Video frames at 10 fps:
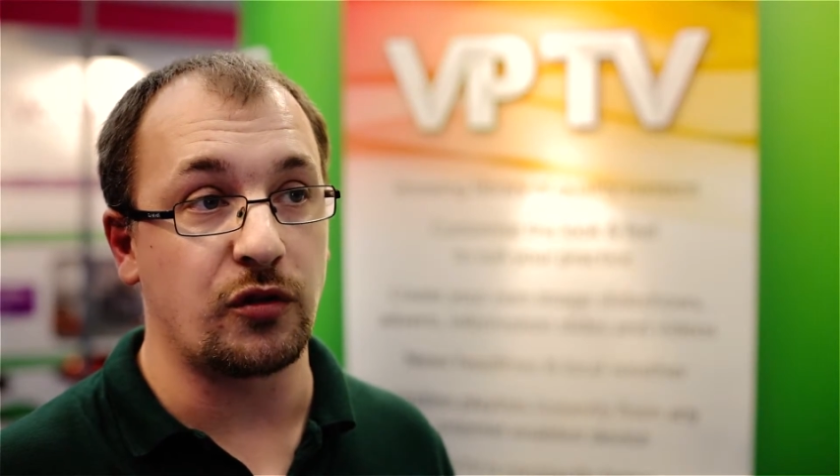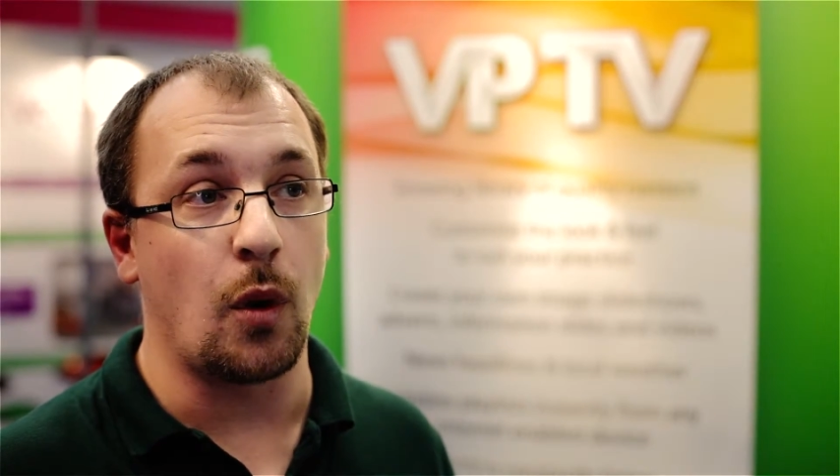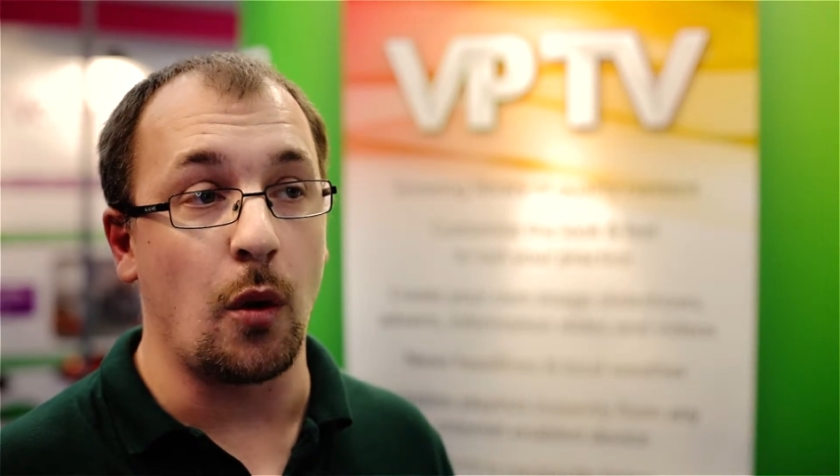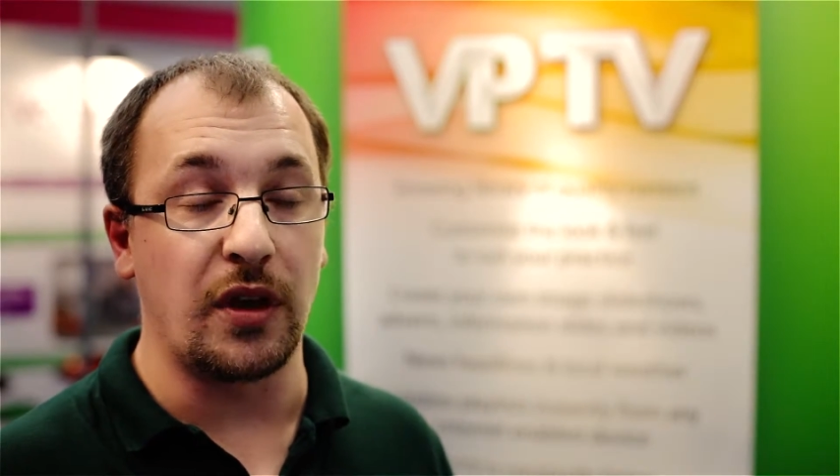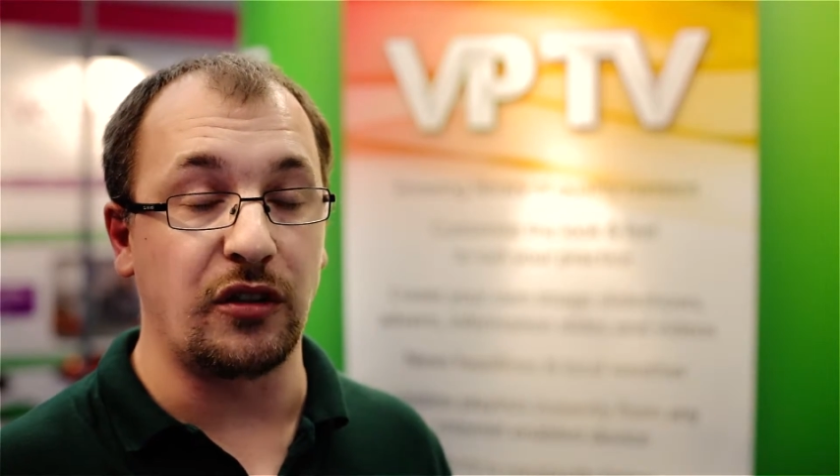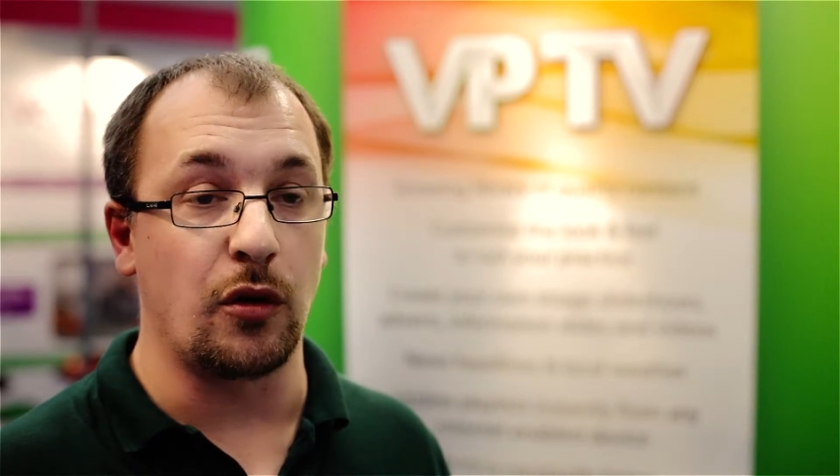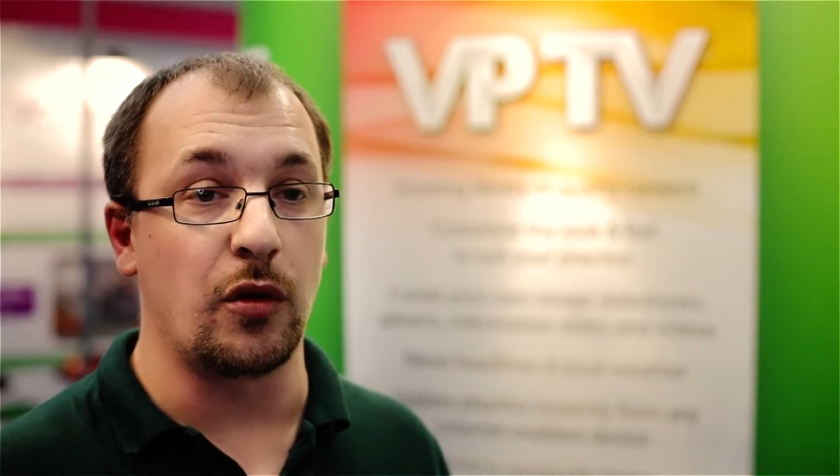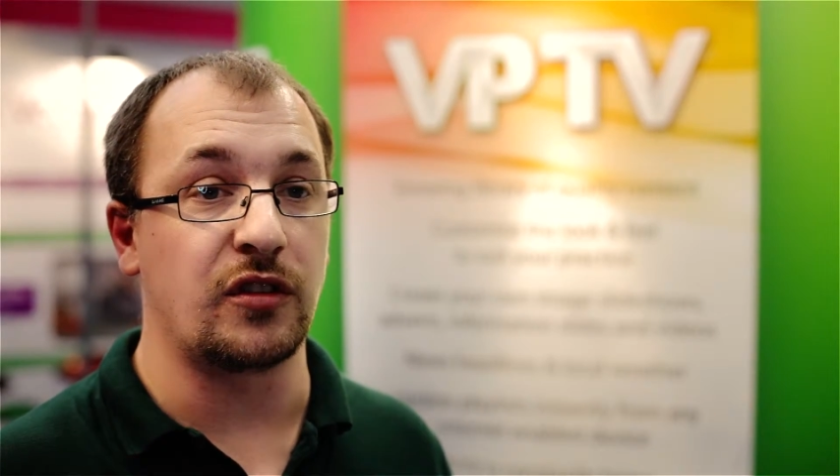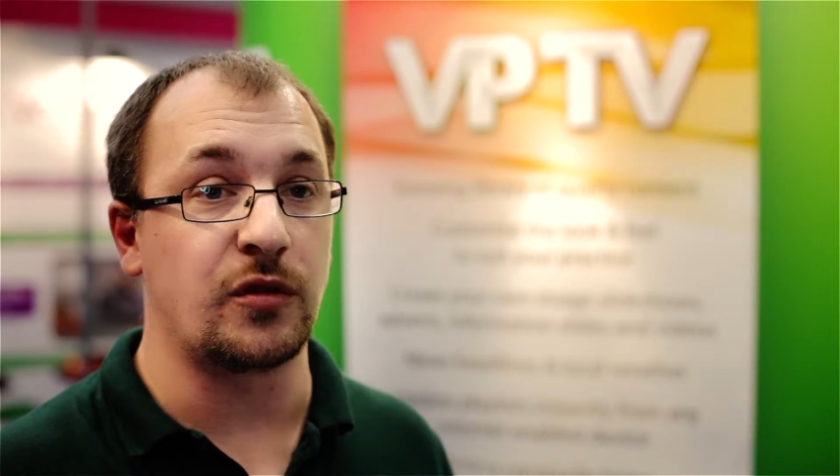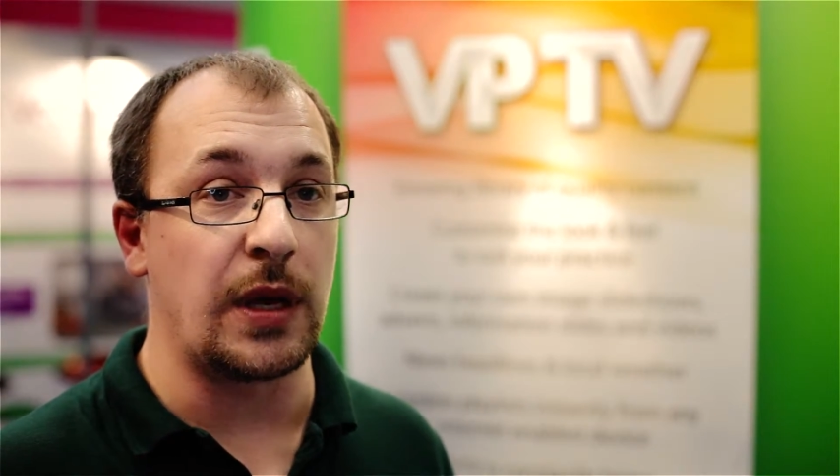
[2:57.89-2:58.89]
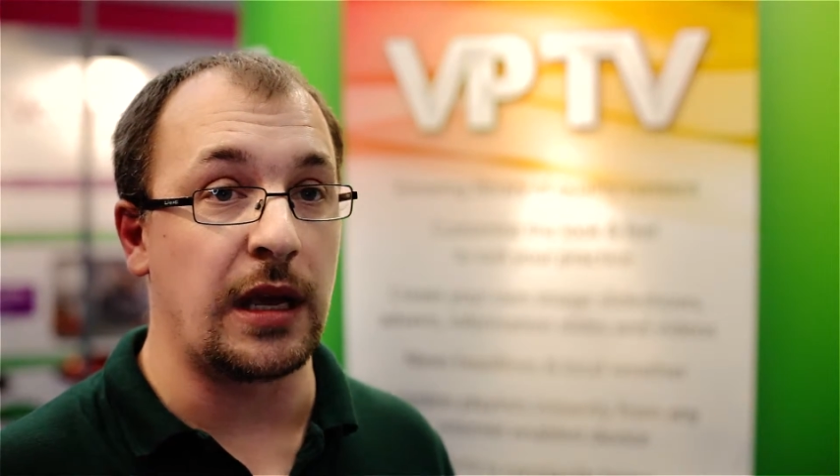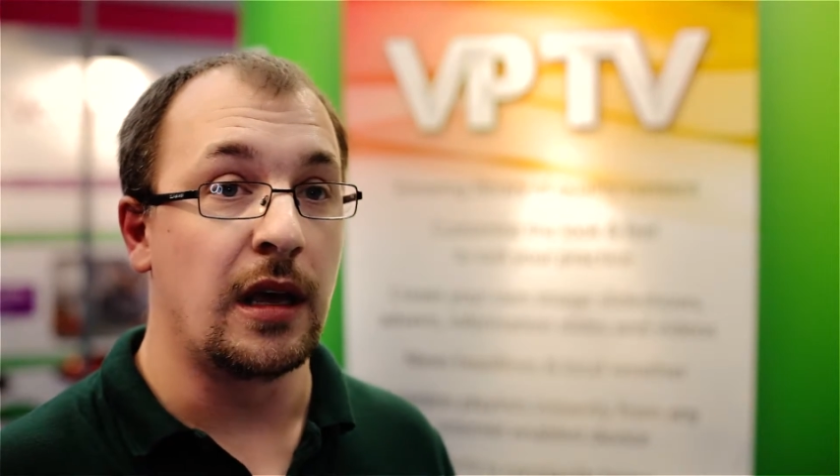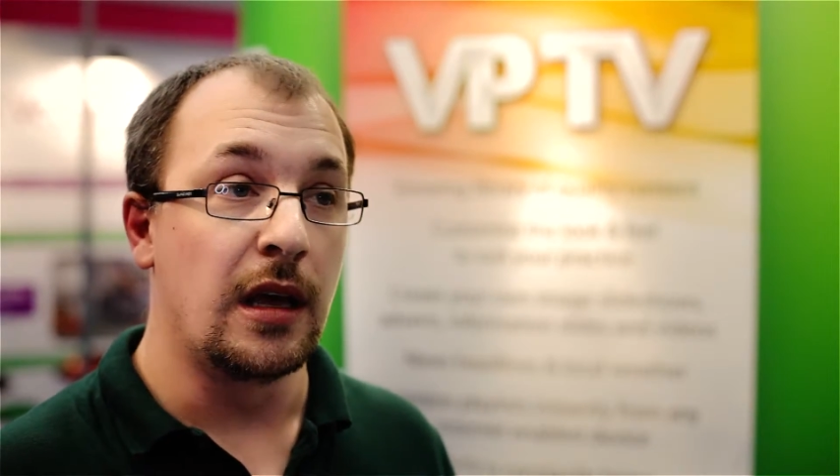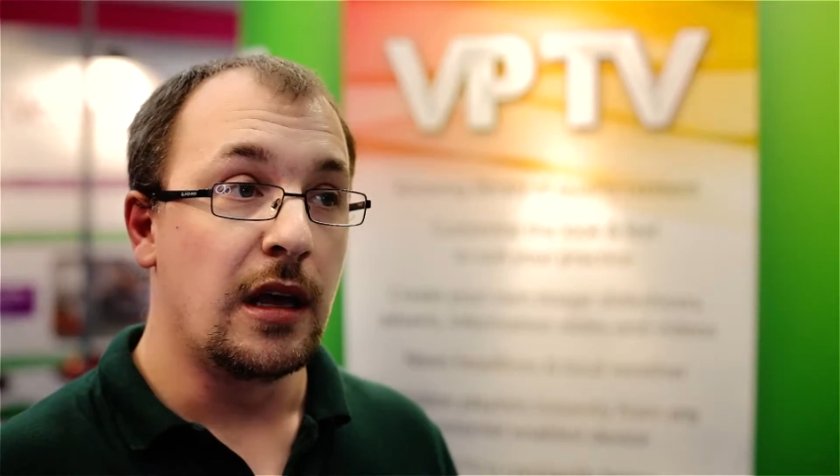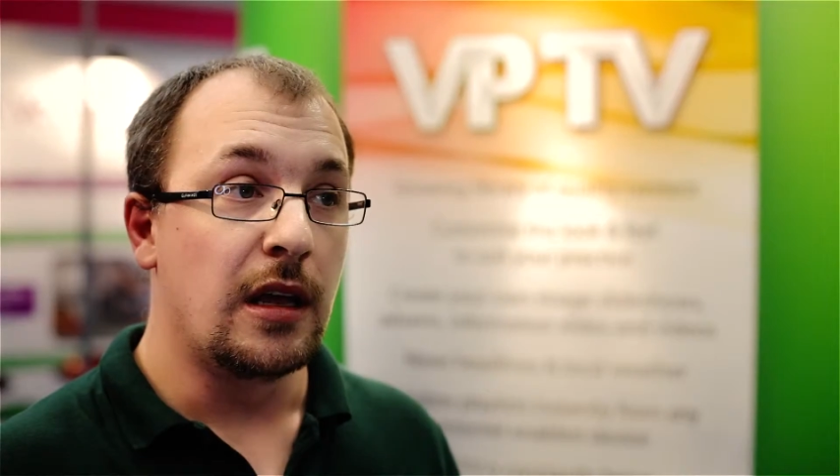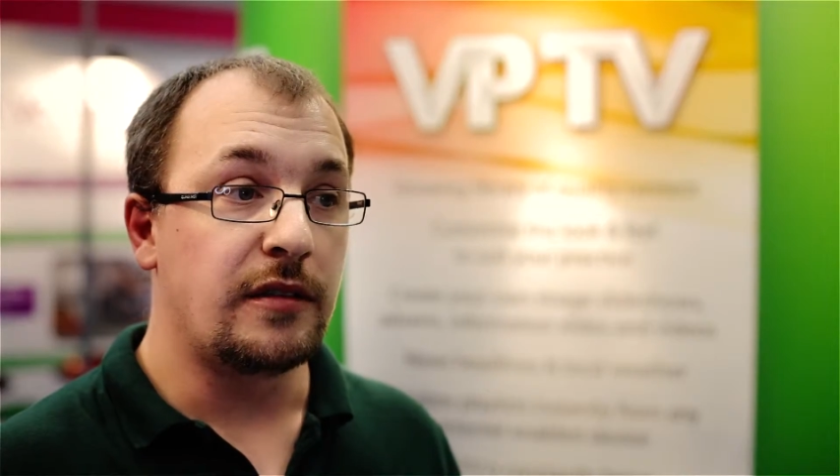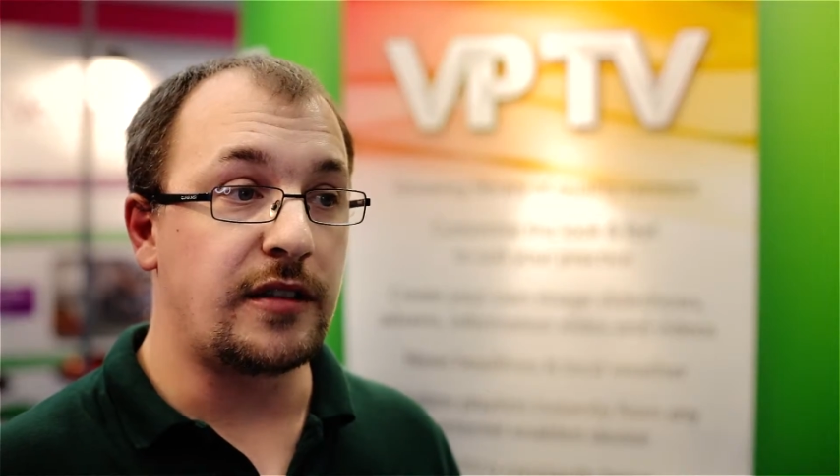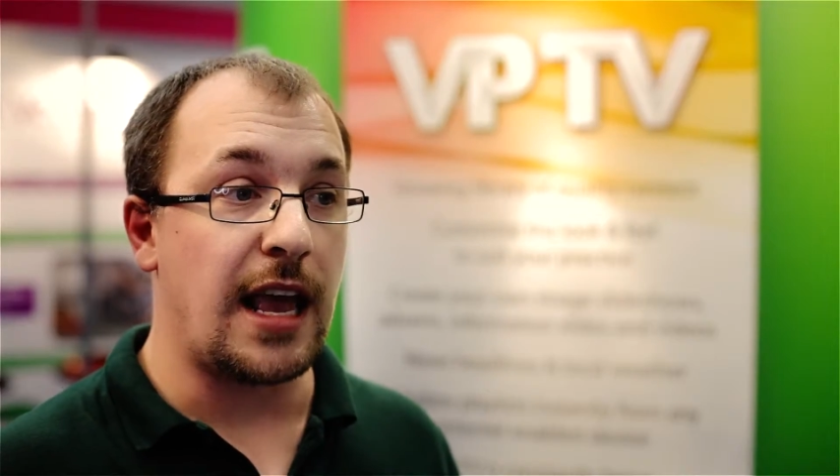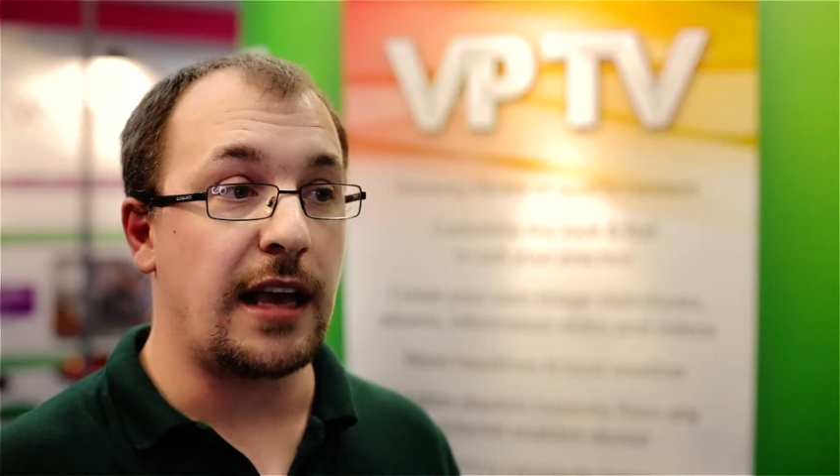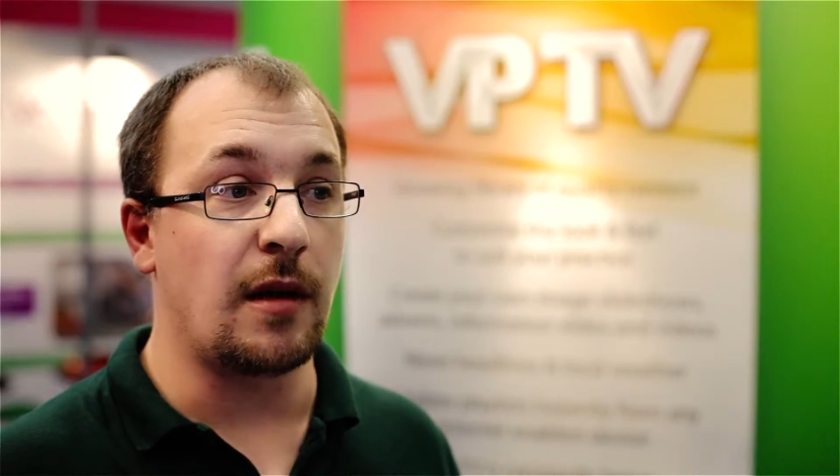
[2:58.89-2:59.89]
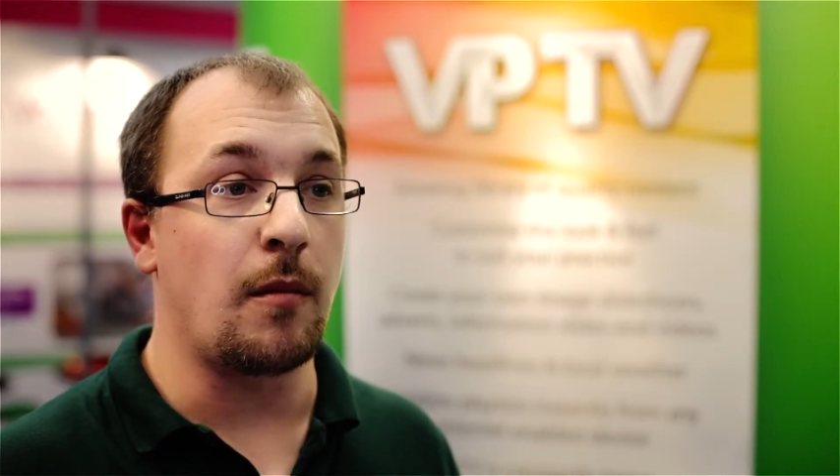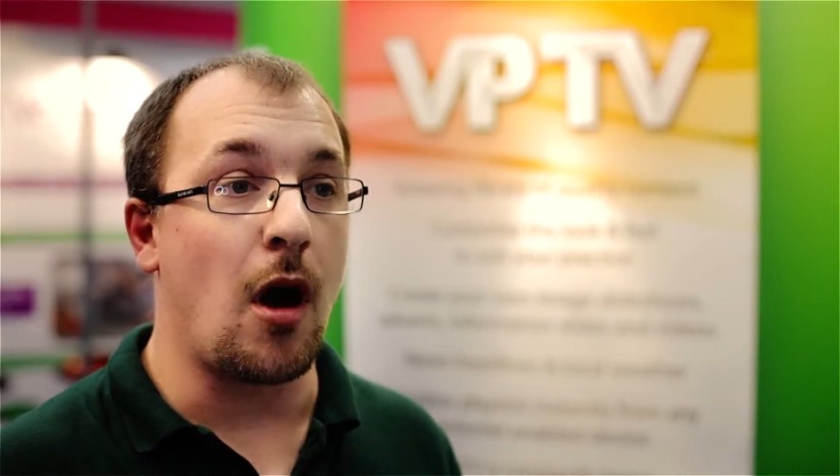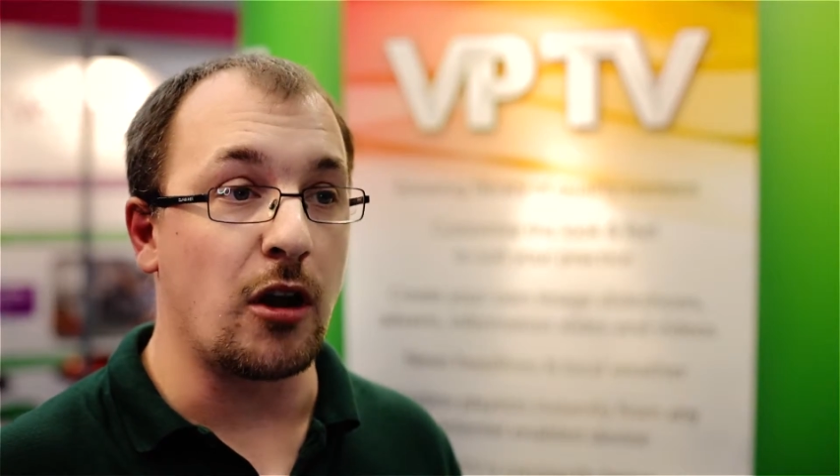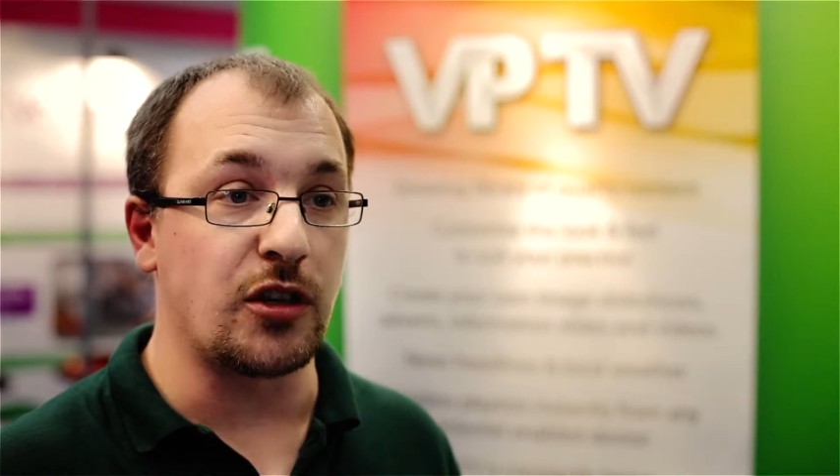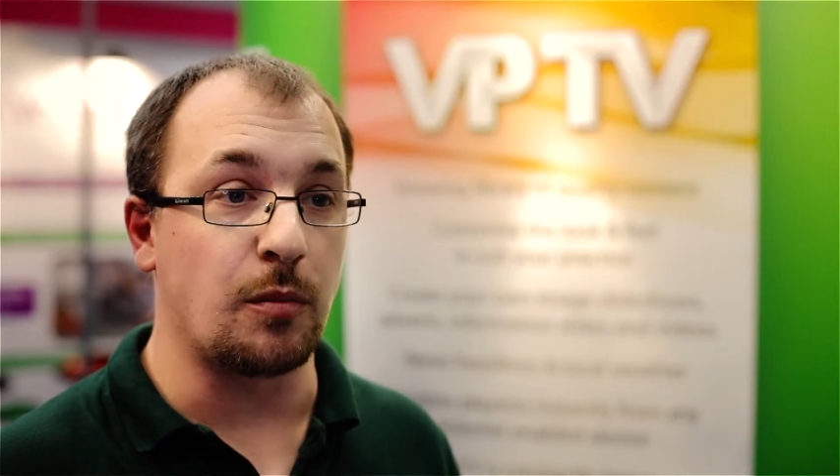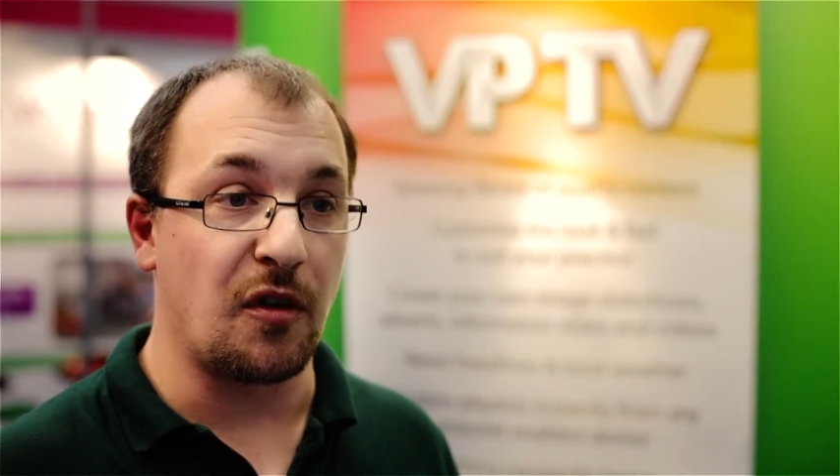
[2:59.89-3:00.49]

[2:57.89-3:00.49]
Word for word: What we do is we take a margin